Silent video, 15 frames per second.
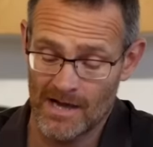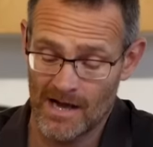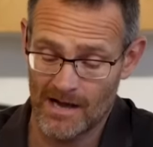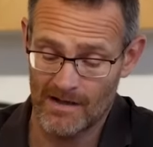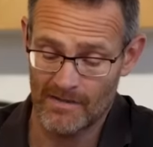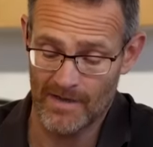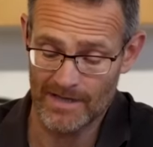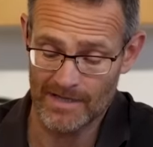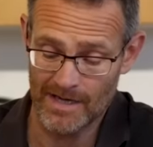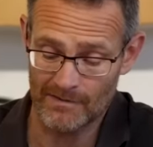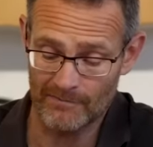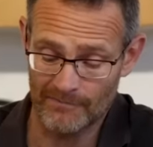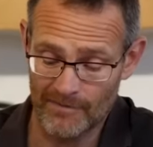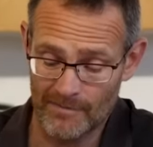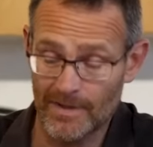They
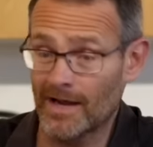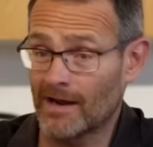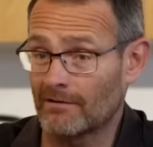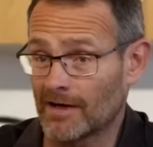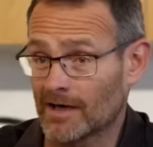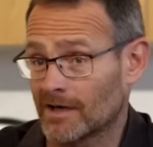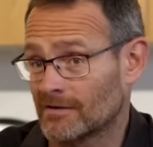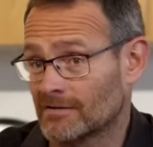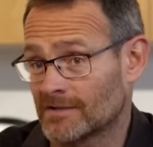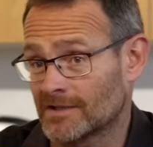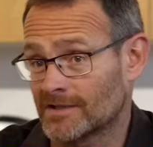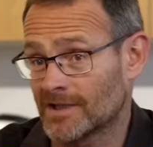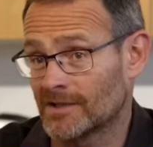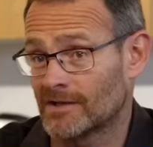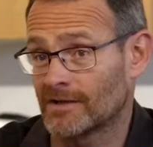come from an area close to
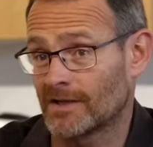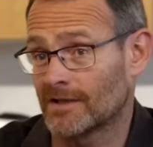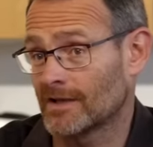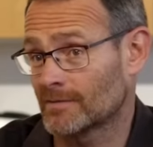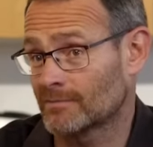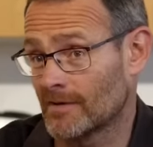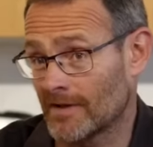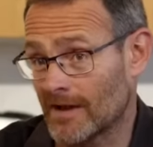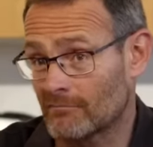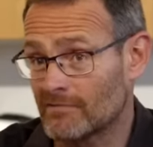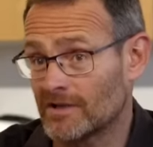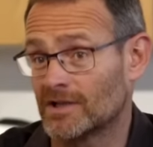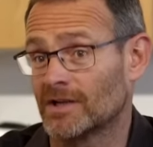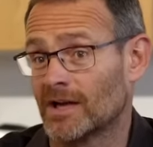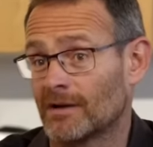Turkey. That's where they
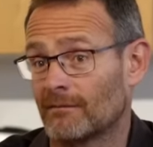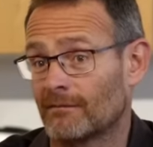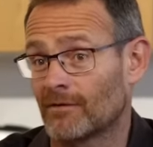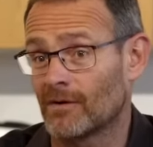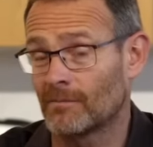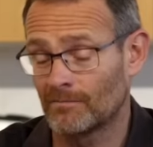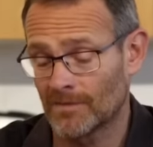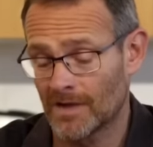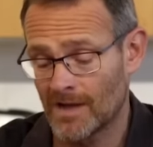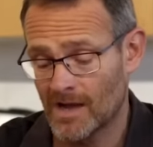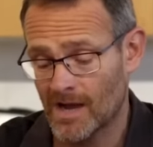originate from.